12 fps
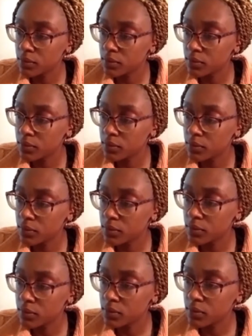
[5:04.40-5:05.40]

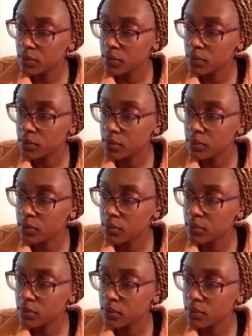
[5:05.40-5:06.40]

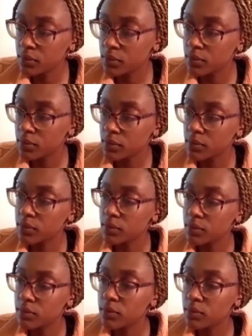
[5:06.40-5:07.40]

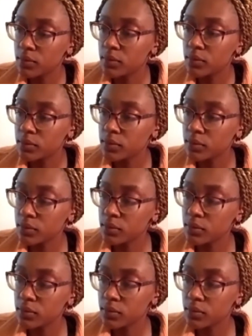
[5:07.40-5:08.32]
No words are spoken by the person on screen.